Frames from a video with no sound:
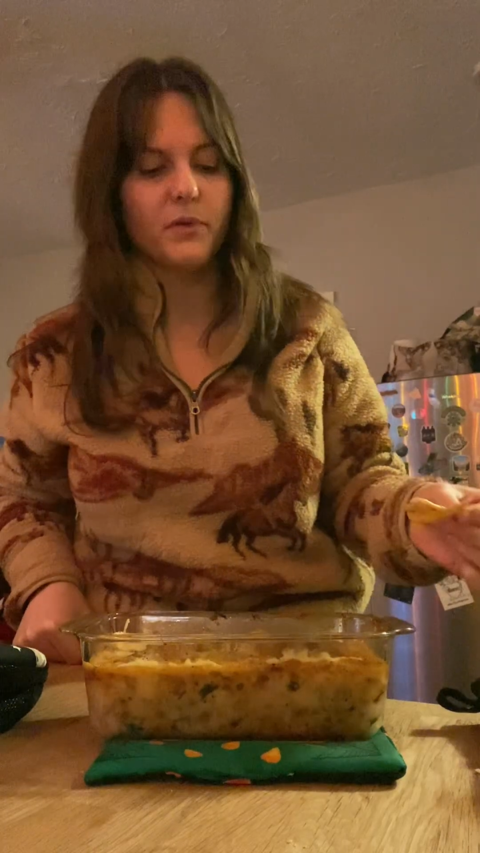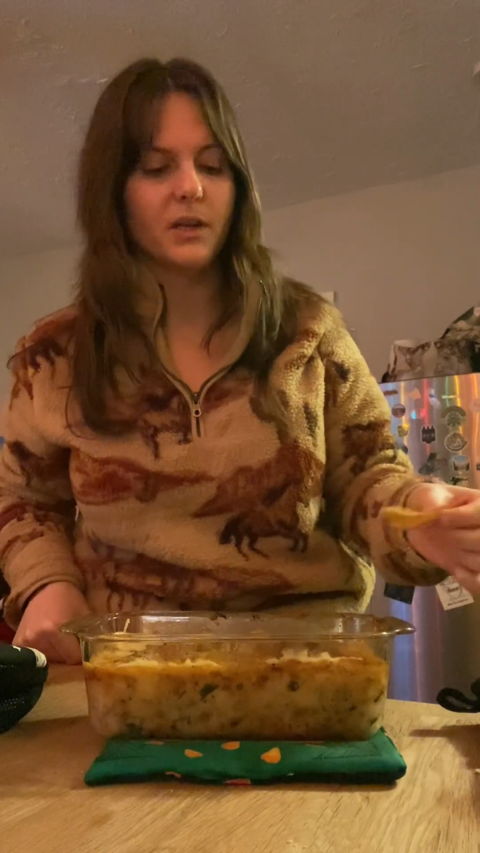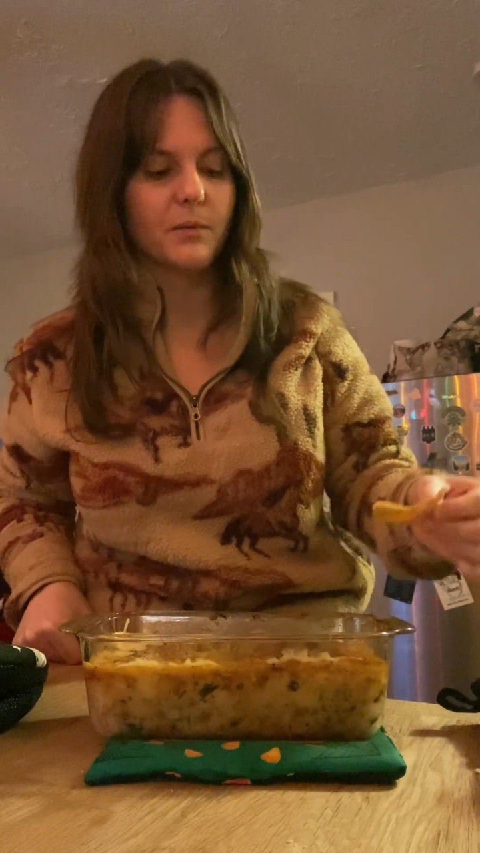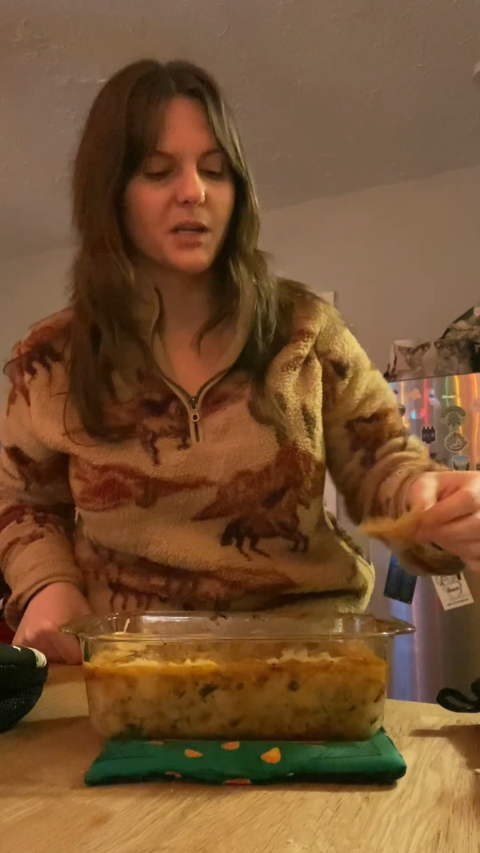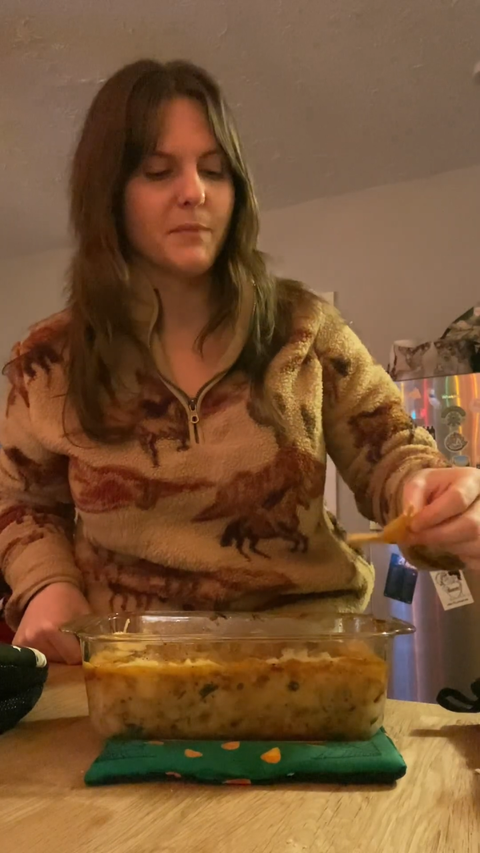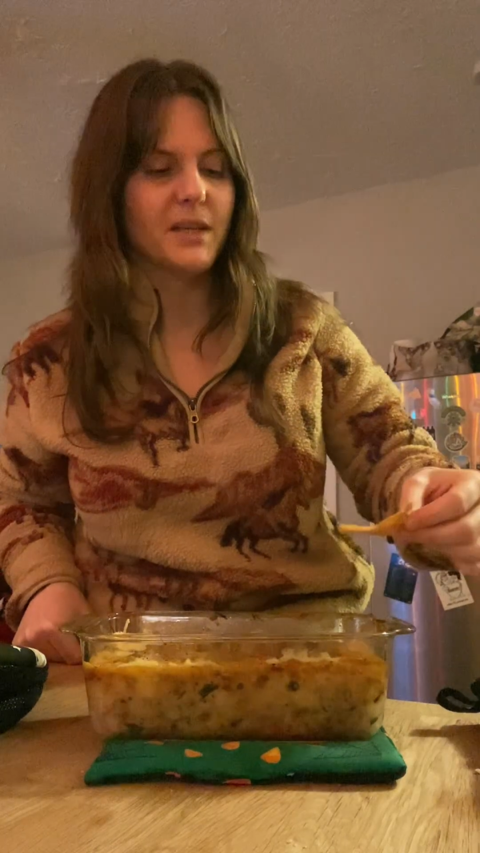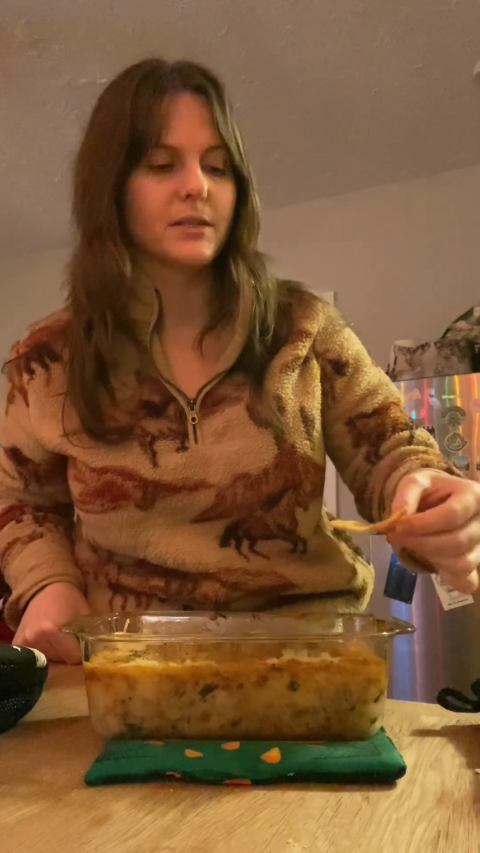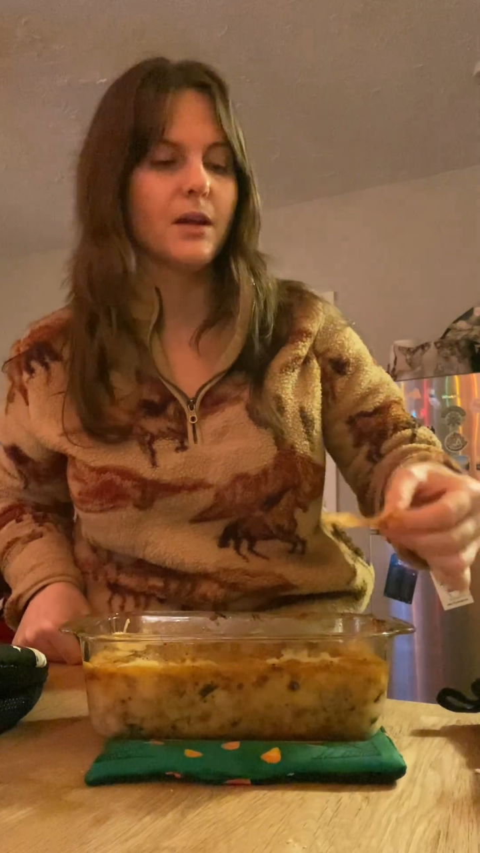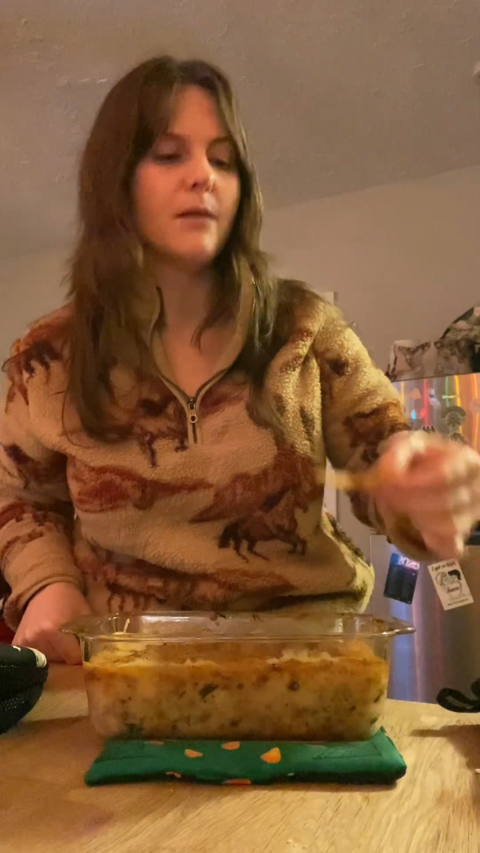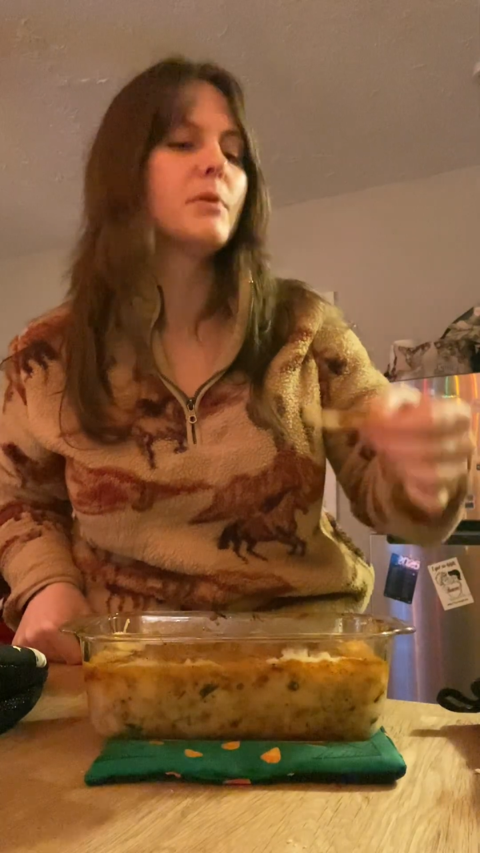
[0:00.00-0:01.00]
then I'm gonna mess it
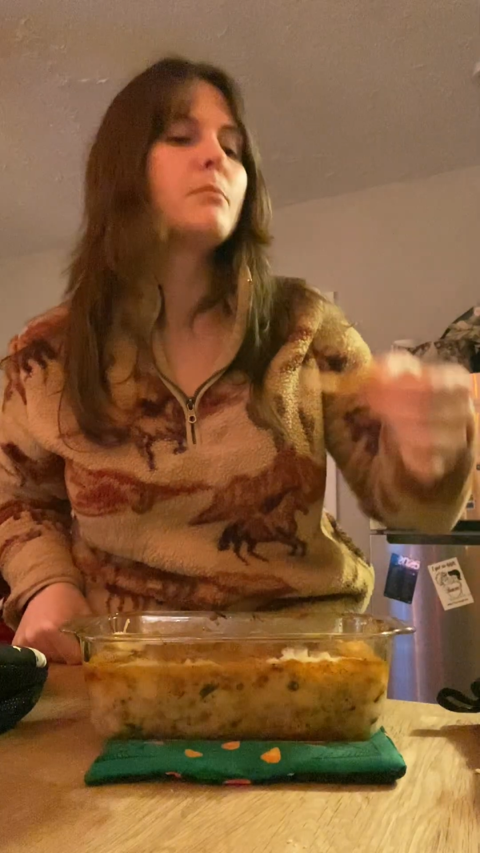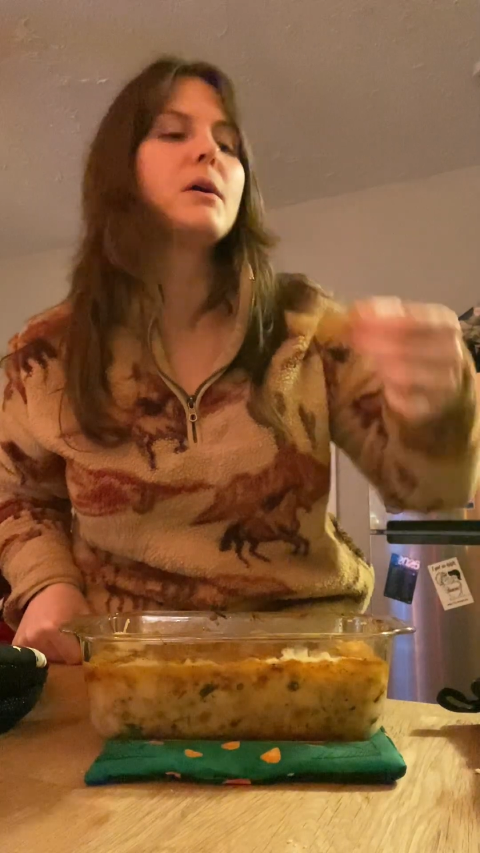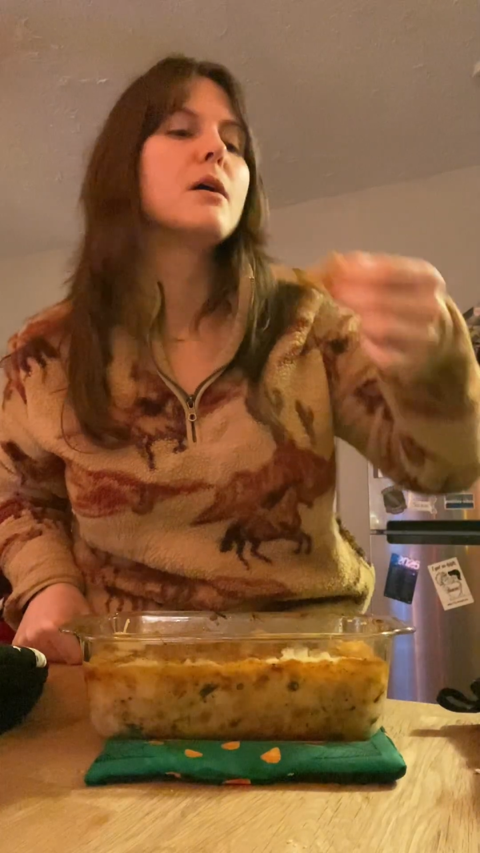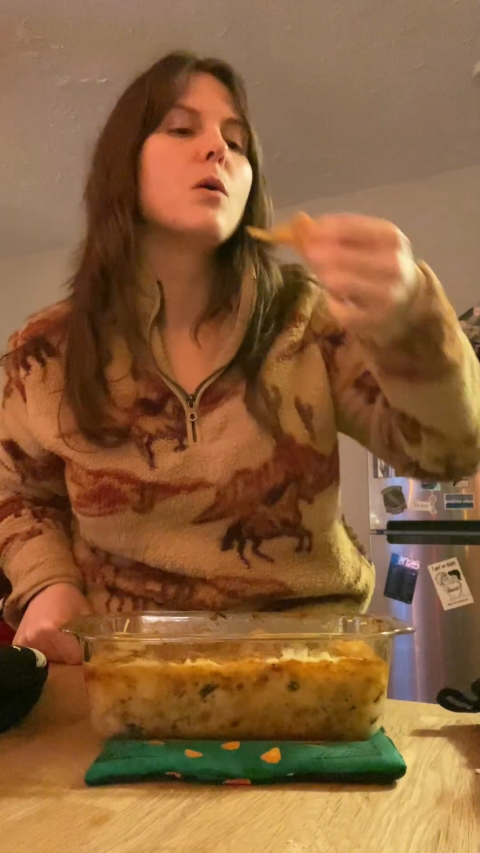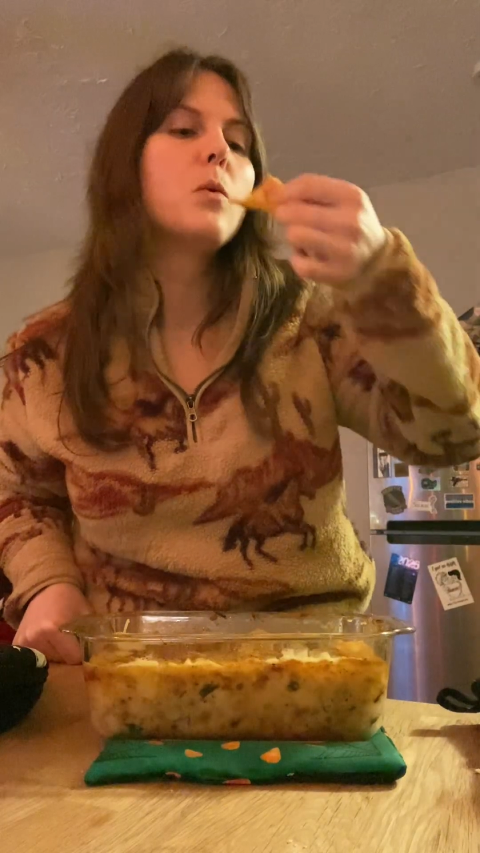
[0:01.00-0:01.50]
up, but